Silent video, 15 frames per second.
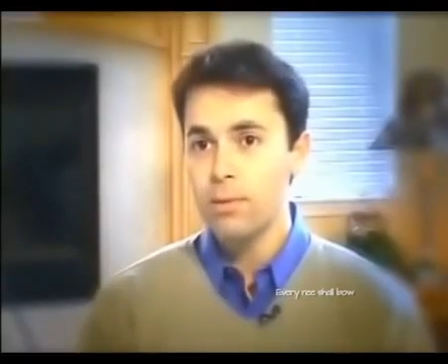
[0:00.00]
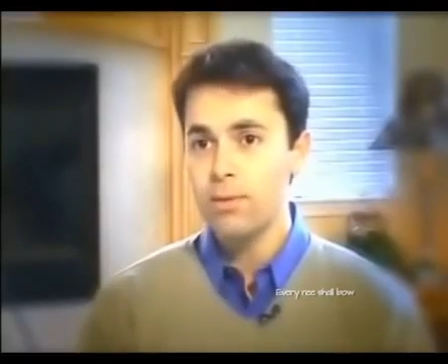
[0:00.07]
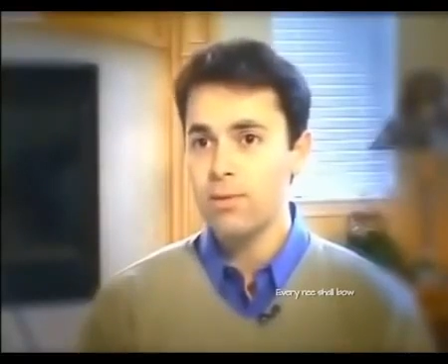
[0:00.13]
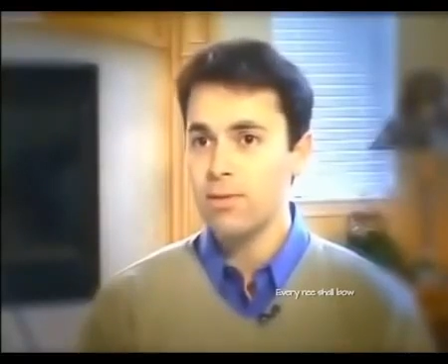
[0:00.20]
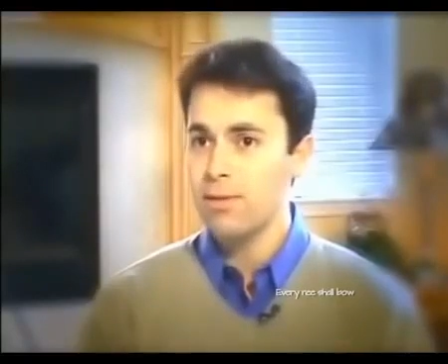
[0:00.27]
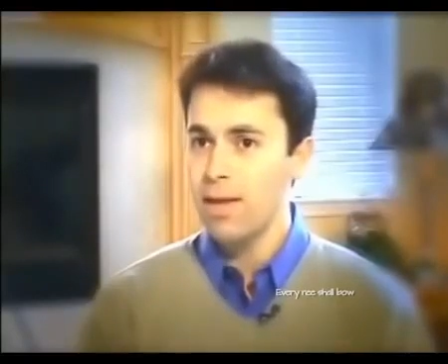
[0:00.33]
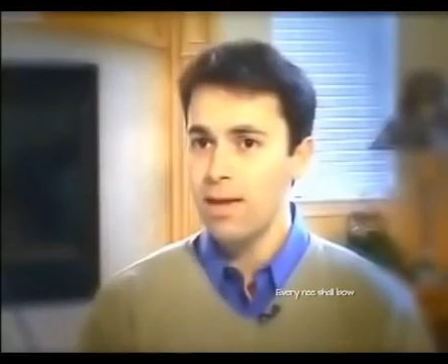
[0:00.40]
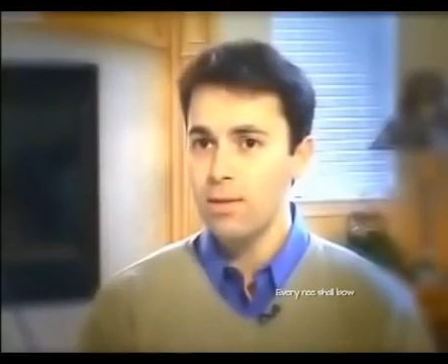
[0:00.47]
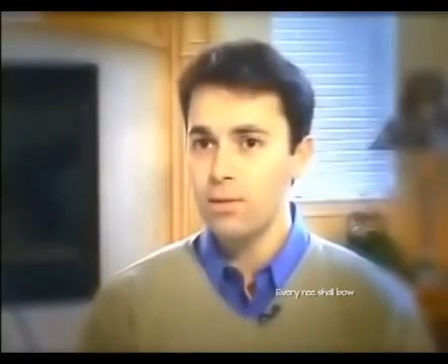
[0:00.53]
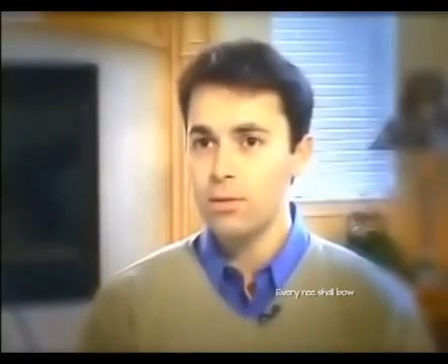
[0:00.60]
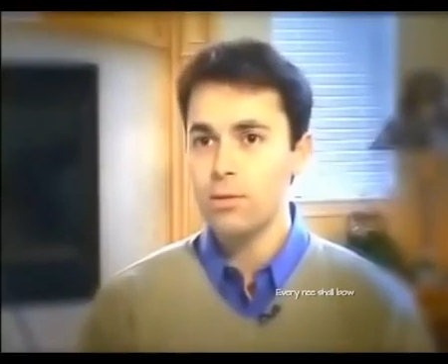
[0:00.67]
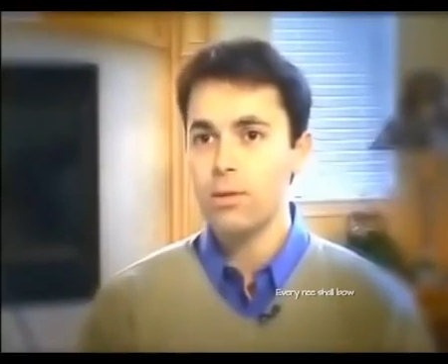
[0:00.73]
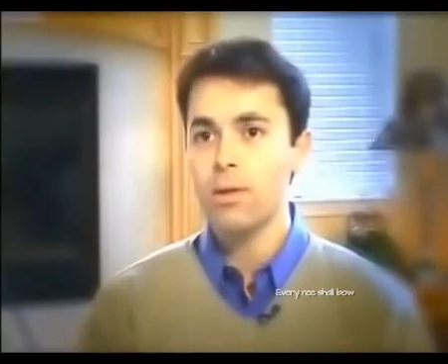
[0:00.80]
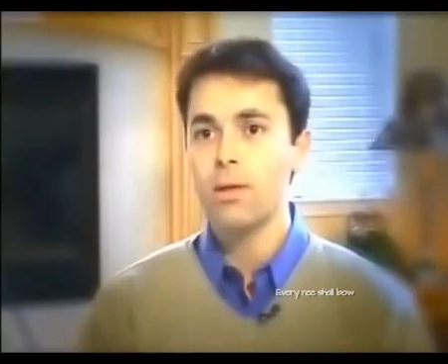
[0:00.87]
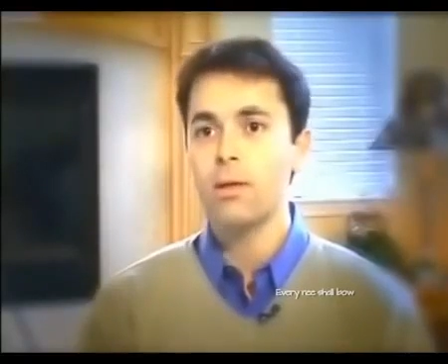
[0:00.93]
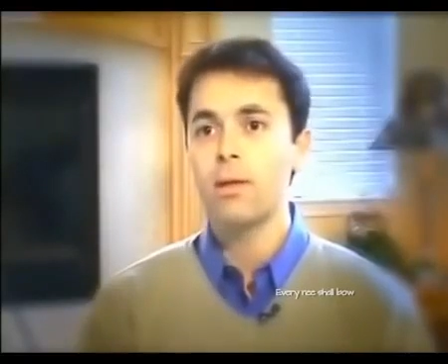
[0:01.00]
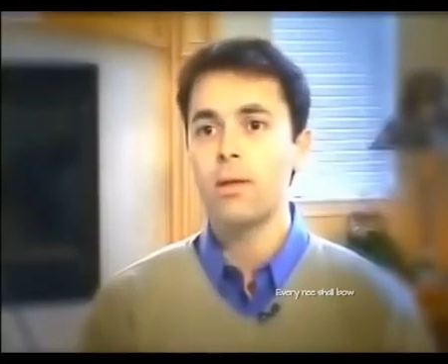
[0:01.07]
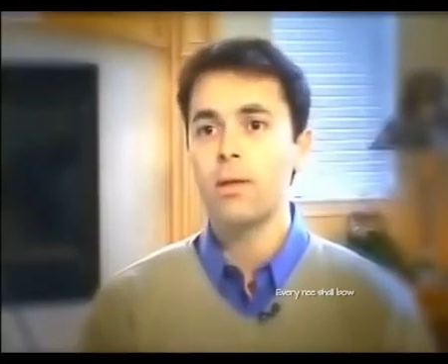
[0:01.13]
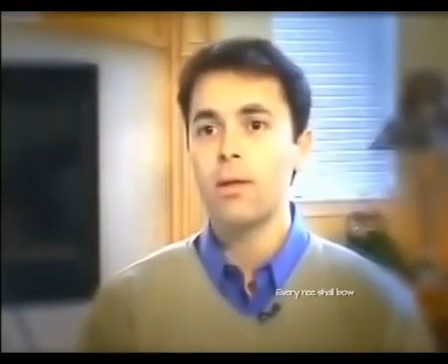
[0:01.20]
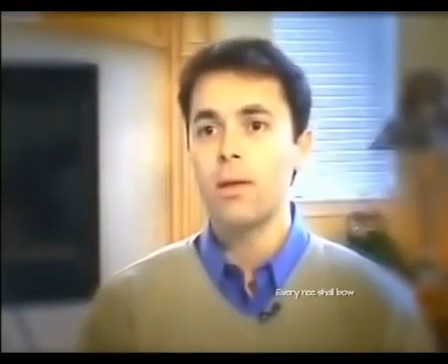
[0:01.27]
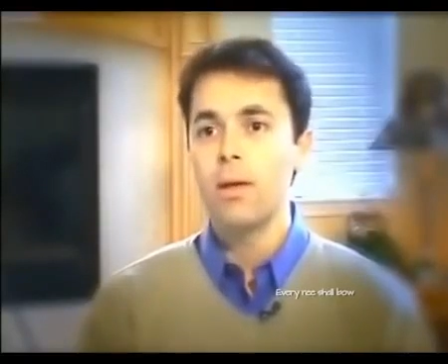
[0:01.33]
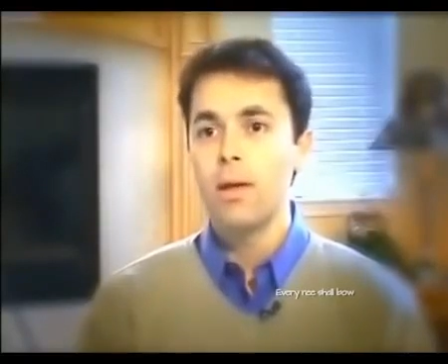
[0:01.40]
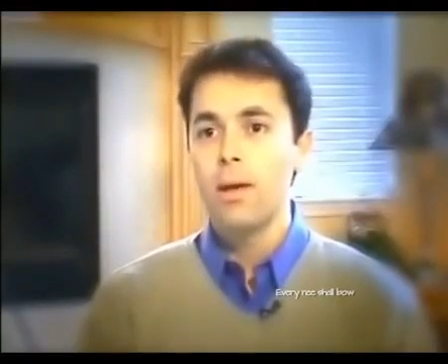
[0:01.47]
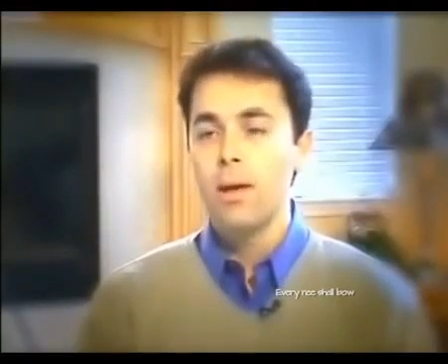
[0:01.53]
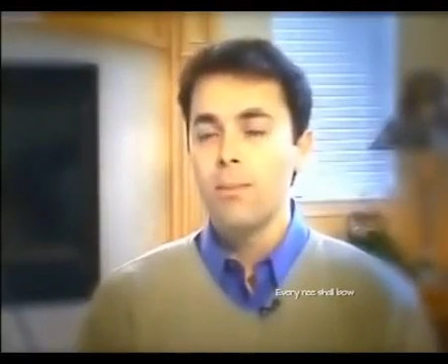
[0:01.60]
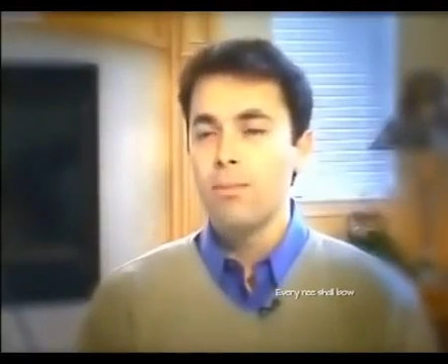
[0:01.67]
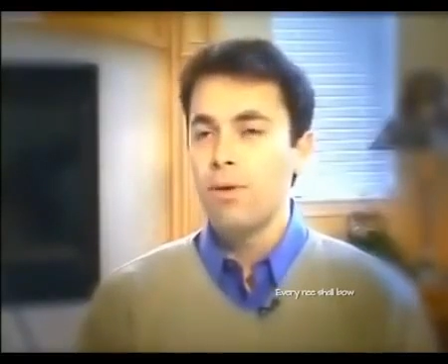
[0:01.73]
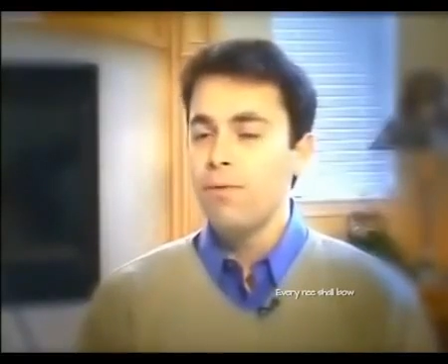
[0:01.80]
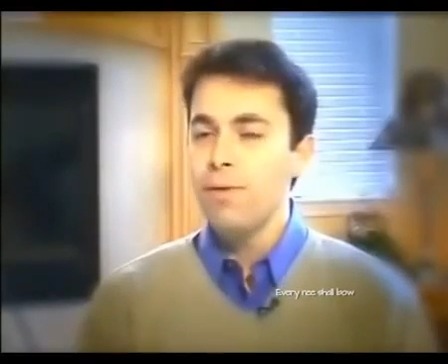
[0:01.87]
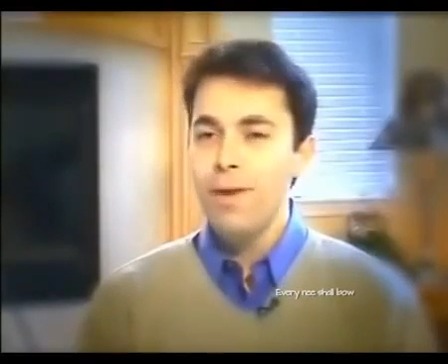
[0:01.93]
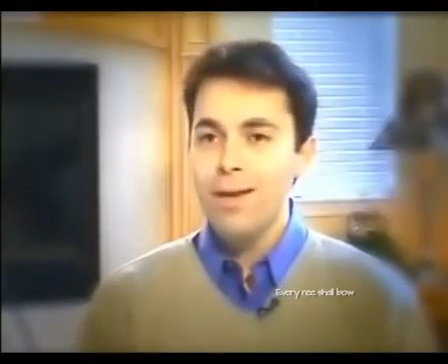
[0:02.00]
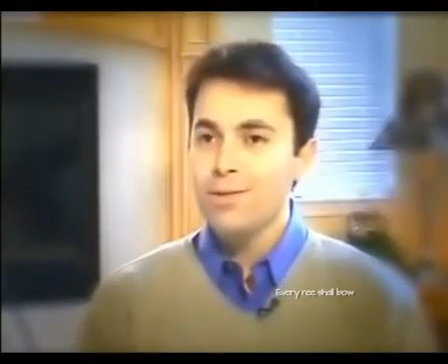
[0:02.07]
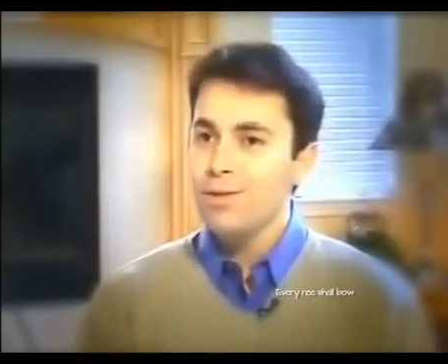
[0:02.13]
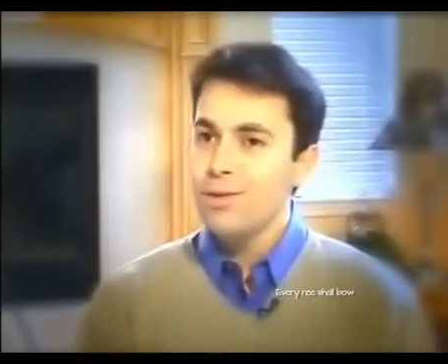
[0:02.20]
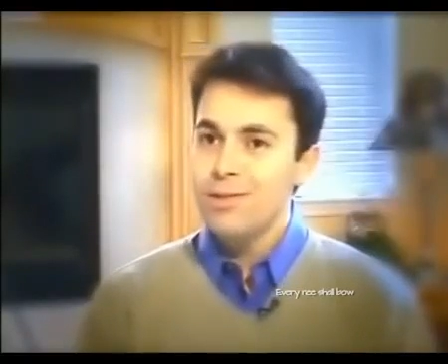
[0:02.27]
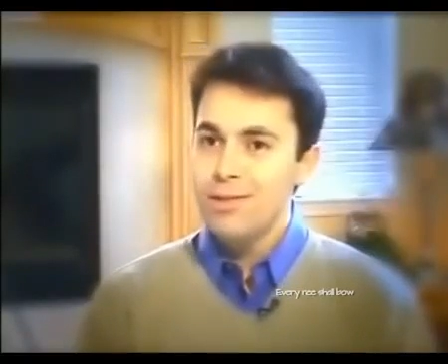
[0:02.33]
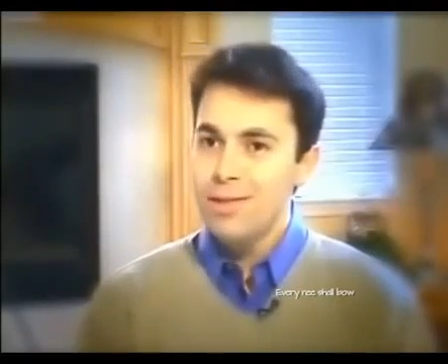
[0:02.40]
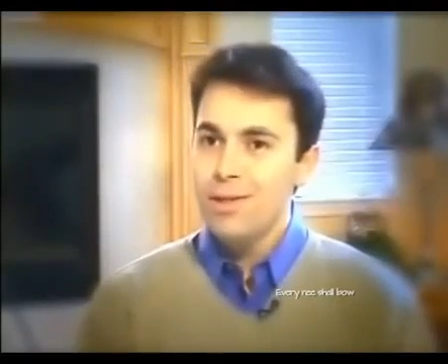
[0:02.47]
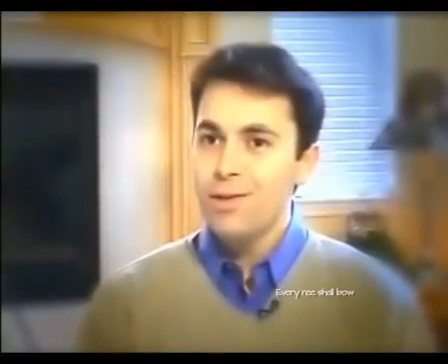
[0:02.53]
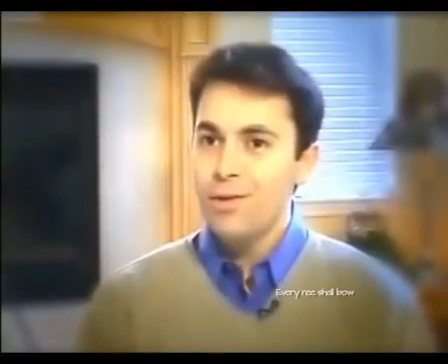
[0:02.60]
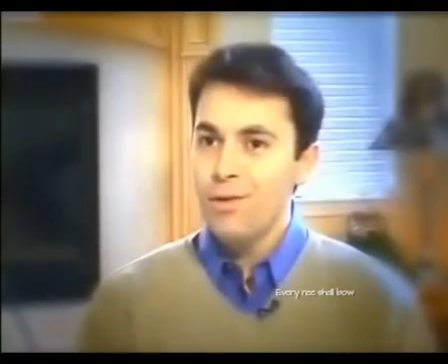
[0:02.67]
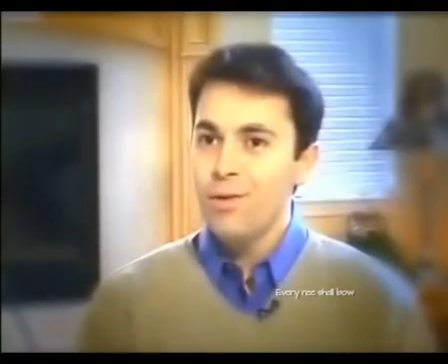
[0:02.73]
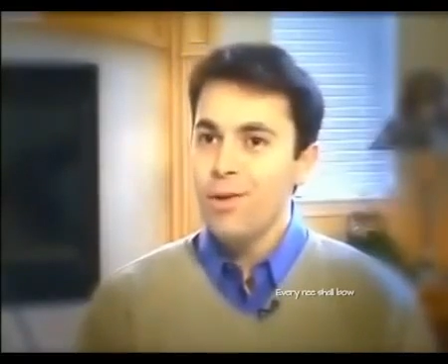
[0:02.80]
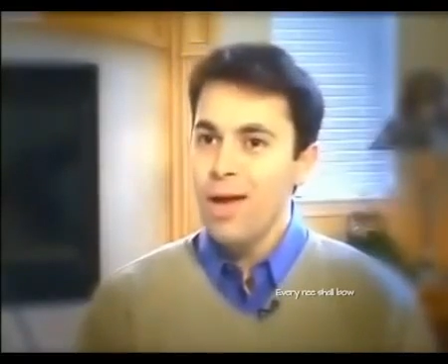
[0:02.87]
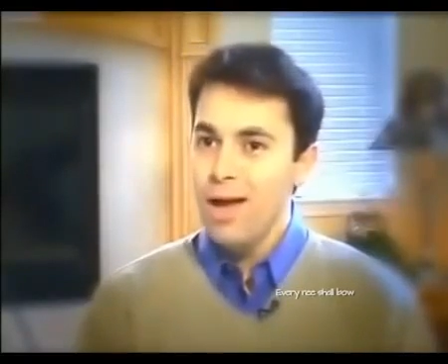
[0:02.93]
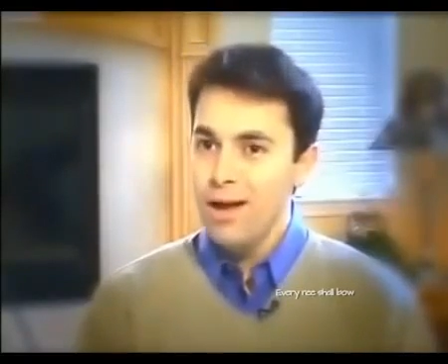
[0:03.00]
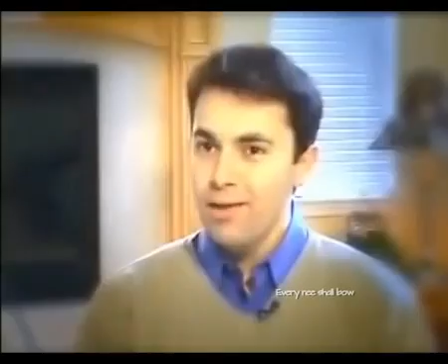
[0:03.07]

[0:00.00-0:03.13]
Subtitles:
the standard. But when you actually see your own